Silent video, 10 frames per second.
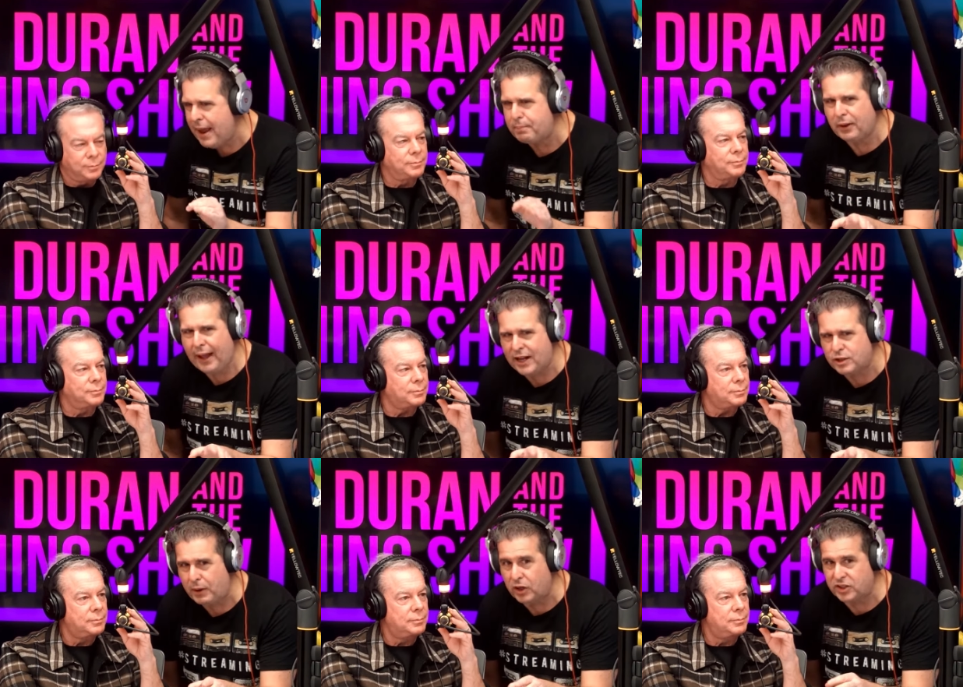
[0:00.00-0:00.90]
Speaker 1: make plans
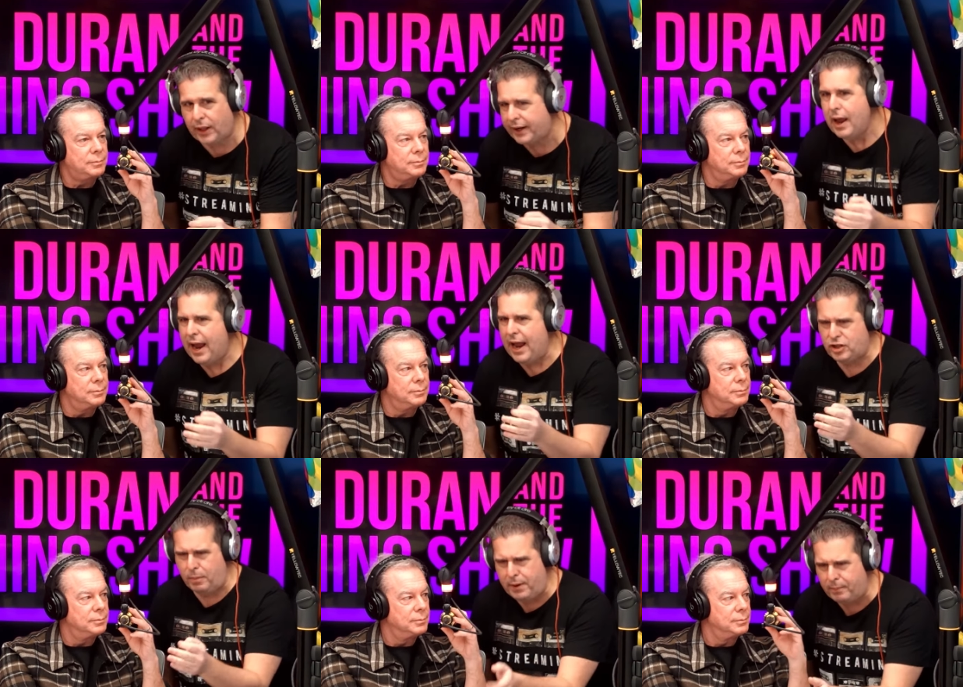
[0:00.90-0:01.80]
because they're like, it's
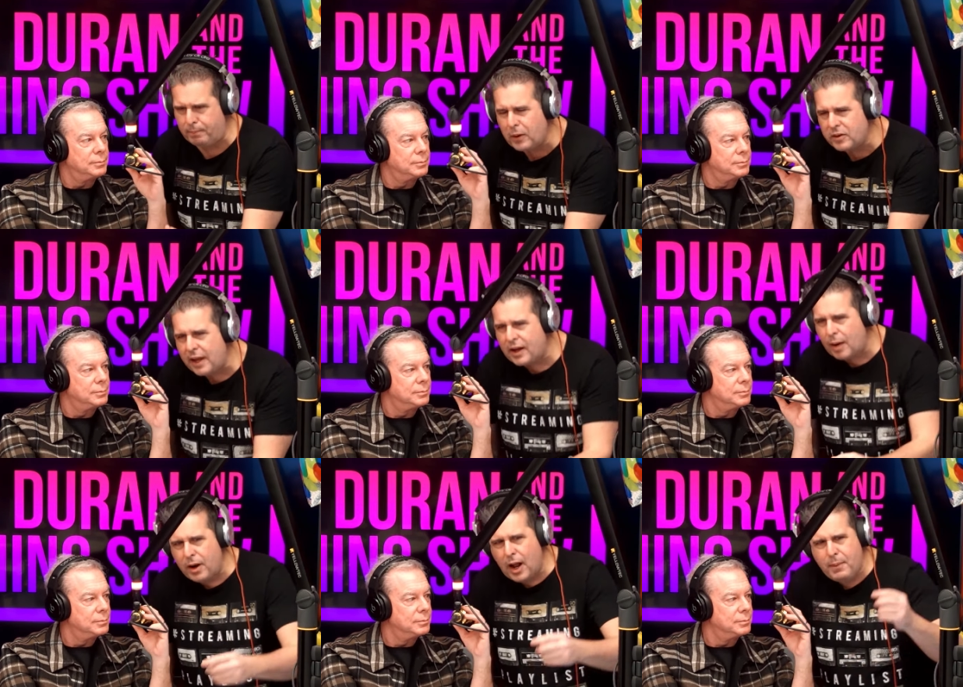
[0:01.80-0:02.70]
a big birthday
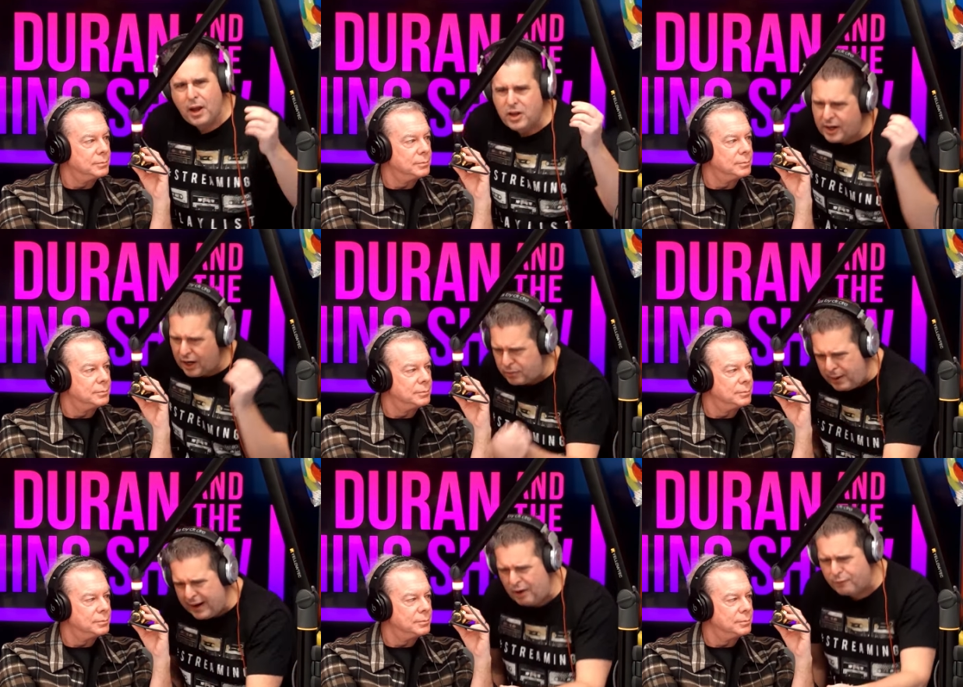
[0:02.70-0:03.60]
coming up. You got your
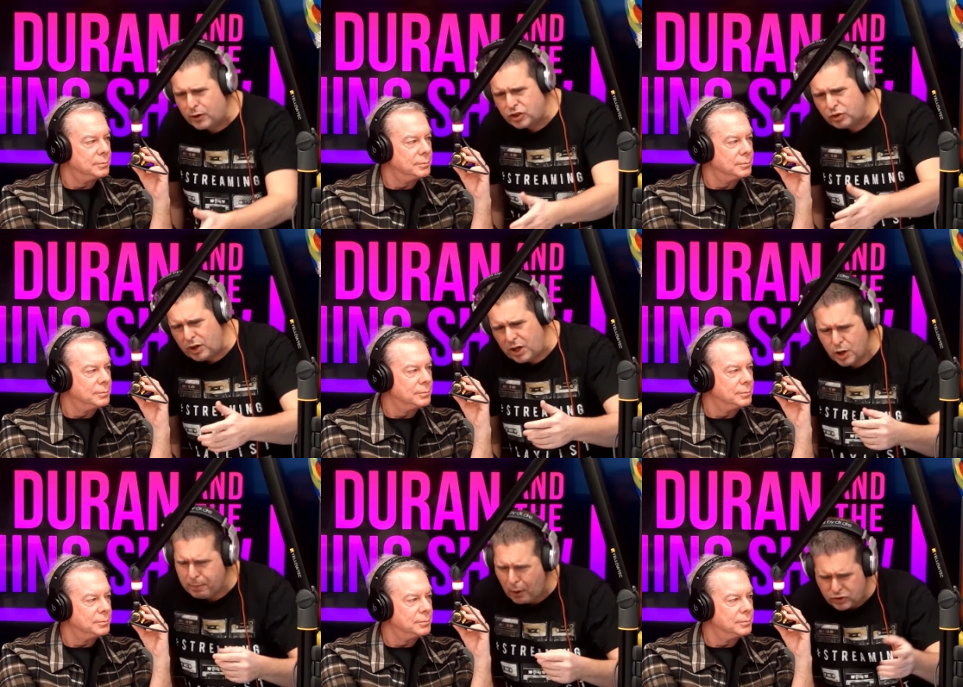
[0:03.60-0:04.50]
big anniversary
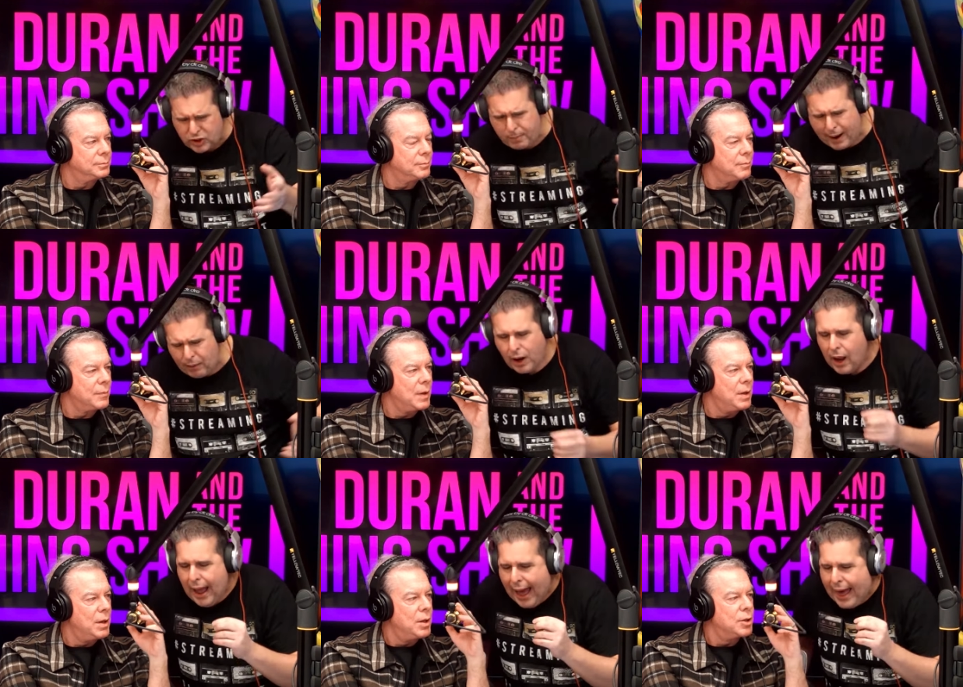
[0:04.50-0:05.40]
you're posting about.
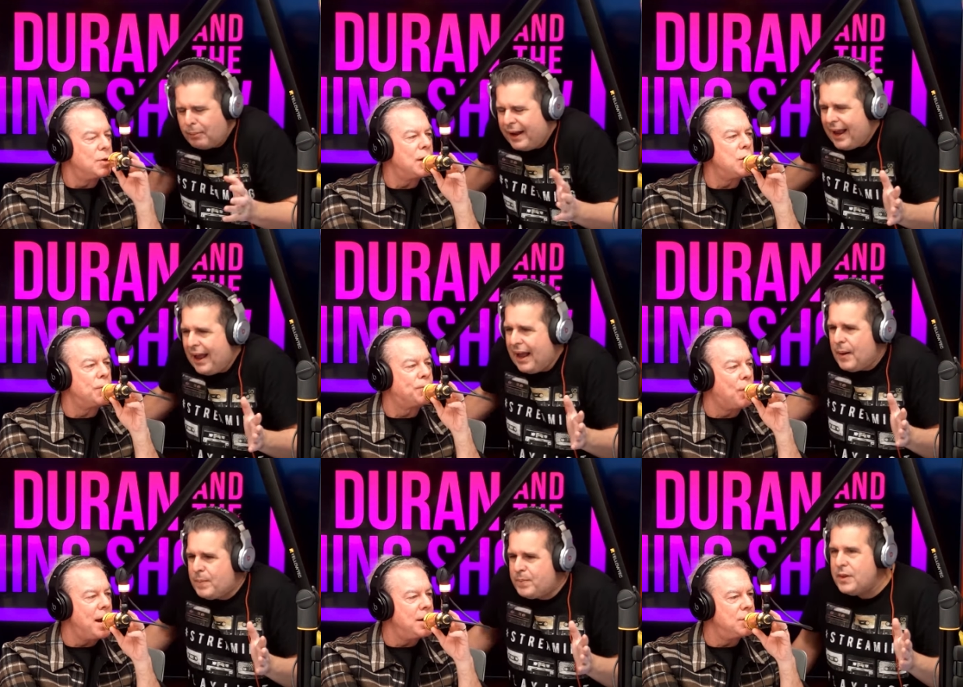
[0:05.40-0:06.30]
And so it's like, like your
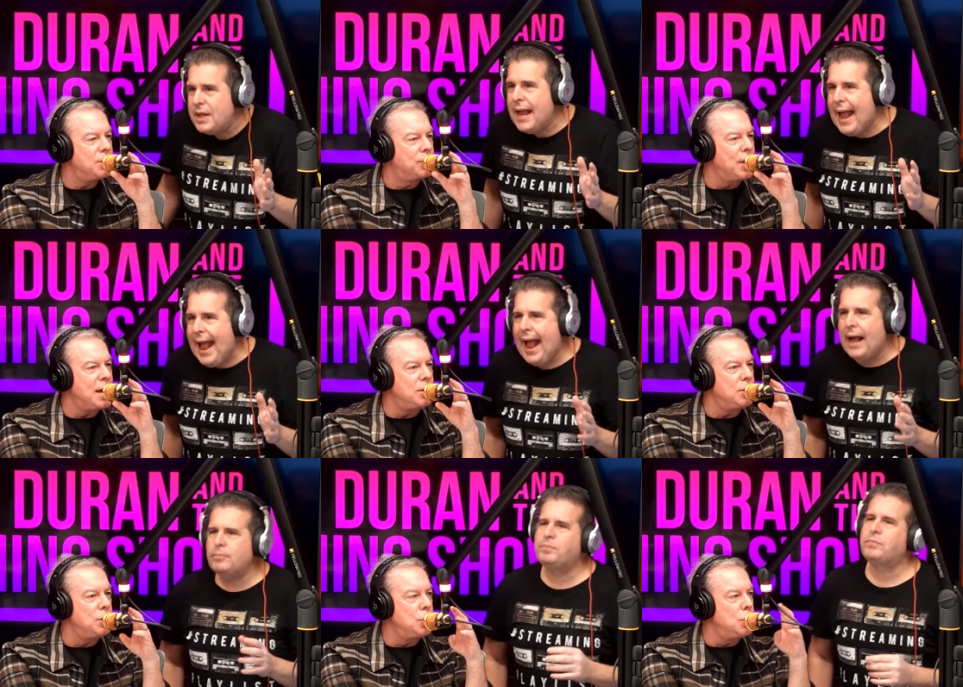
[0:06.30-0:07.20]
Speaker 2: friends think
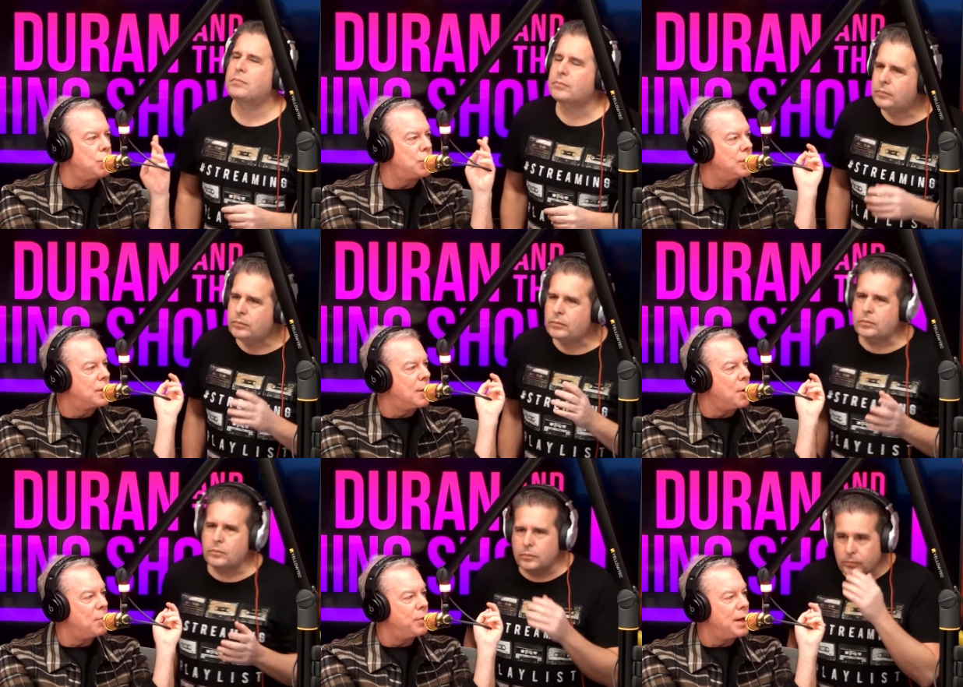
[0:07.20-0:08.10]
you should come
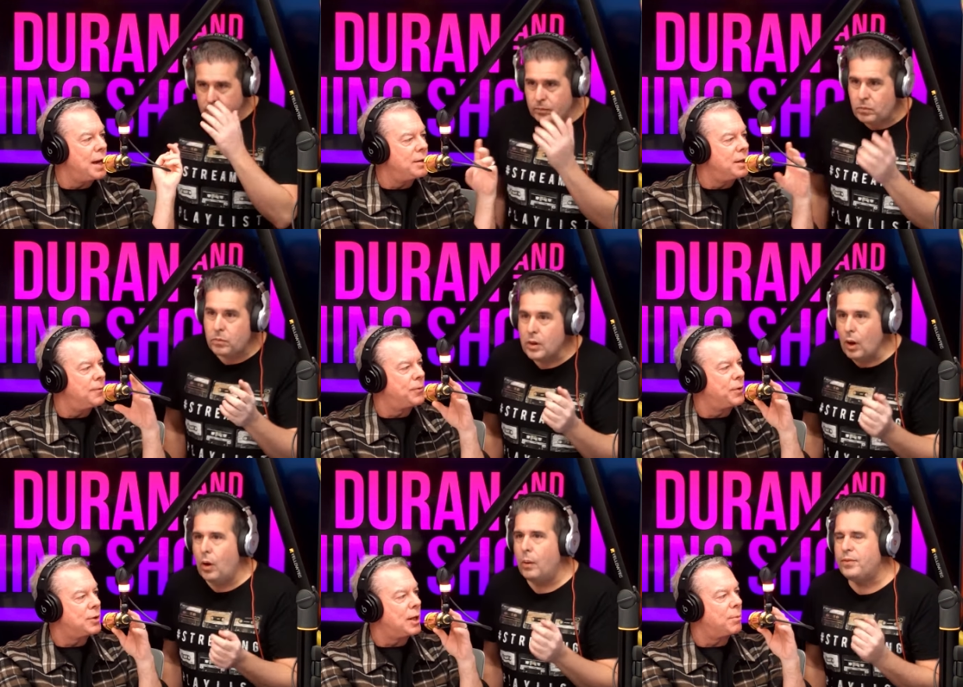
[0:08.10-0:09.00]
up with the idea for
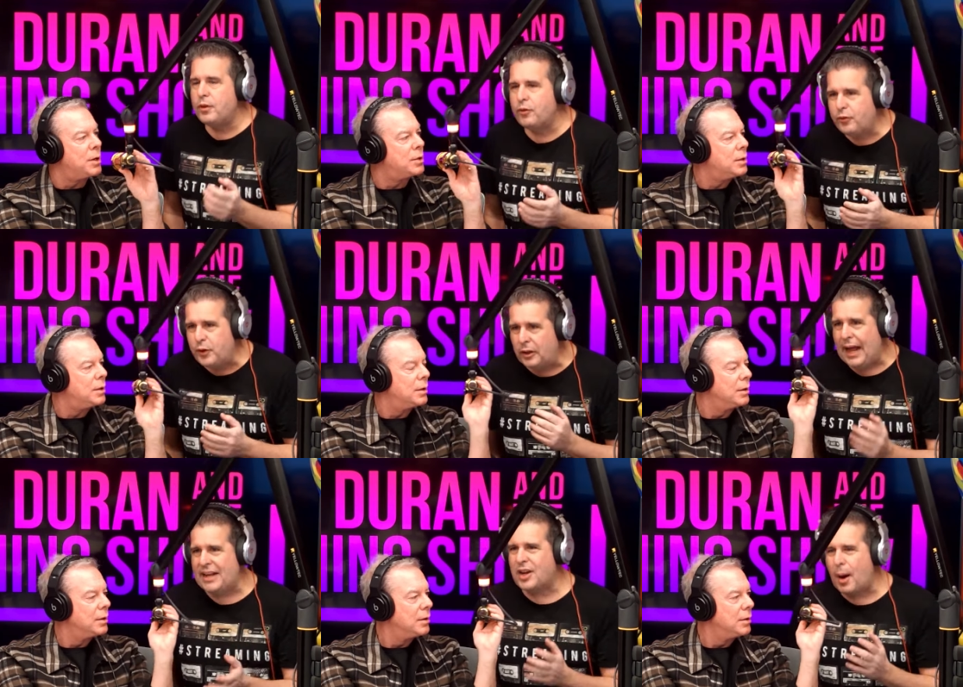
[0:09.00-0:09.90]
the celebration? For
Speaker 1: the
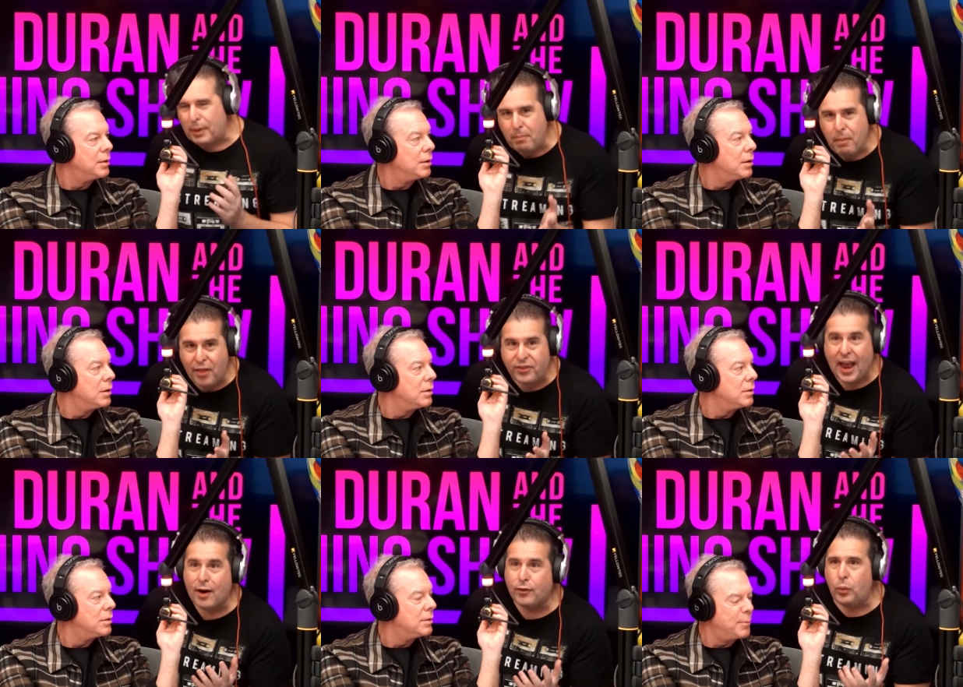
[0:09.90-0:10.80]
last couple of months,
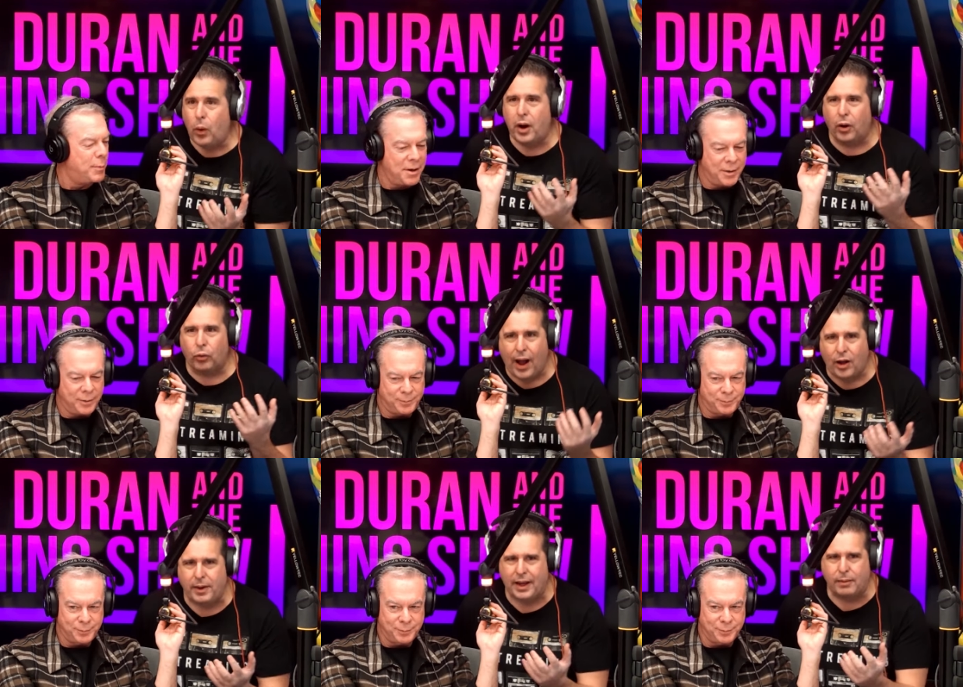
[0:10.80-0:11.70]
everyone
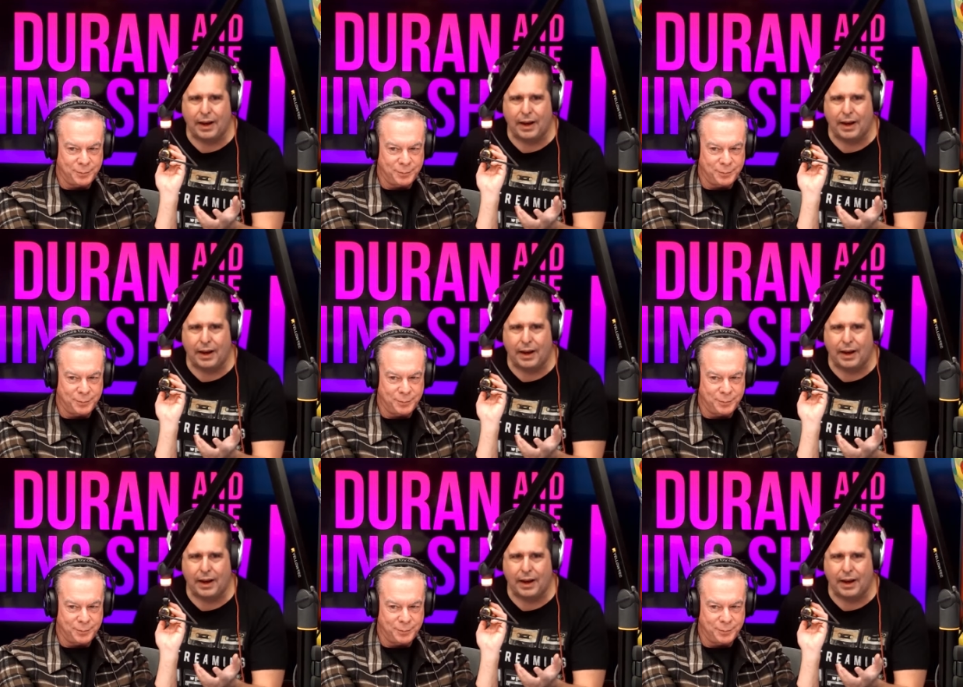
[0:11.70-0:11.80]
around me in